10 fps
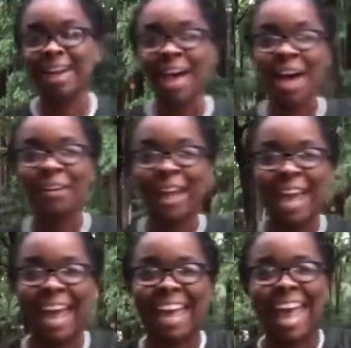
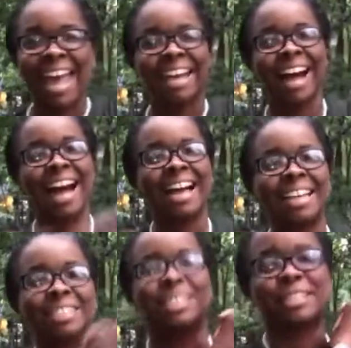Okay, hey
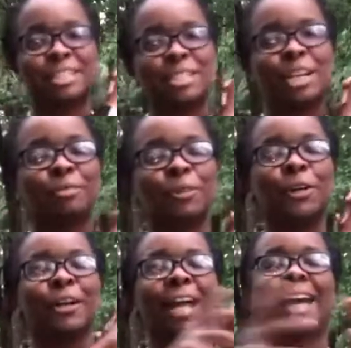guys, this is
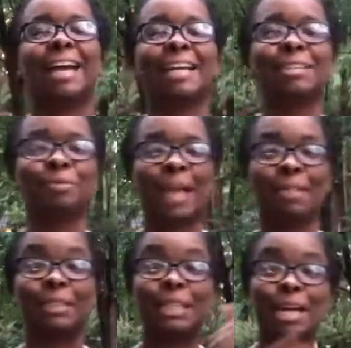Jennifer and we
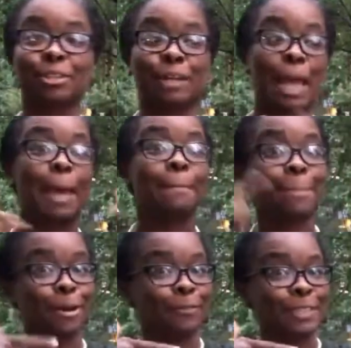have another
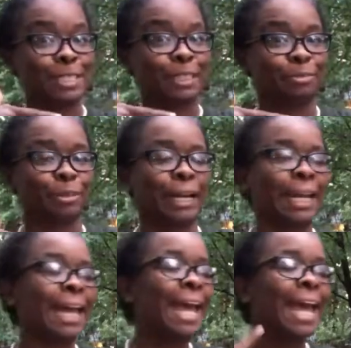imperfect delivery
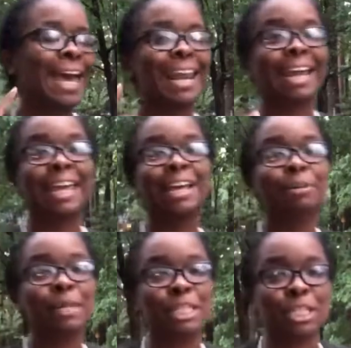and I cannot
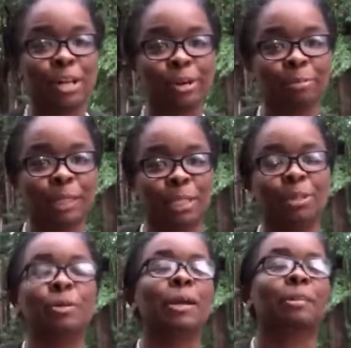wait to share it with
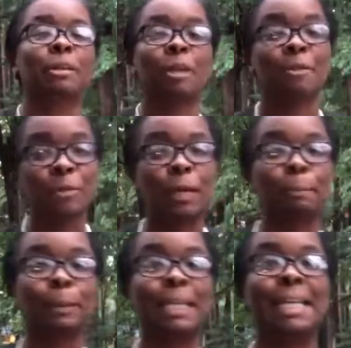you. If you could
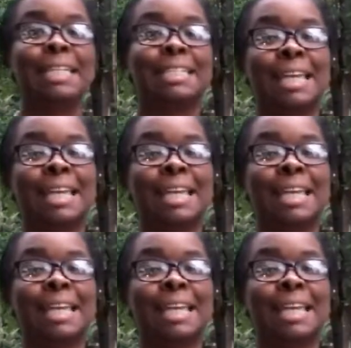please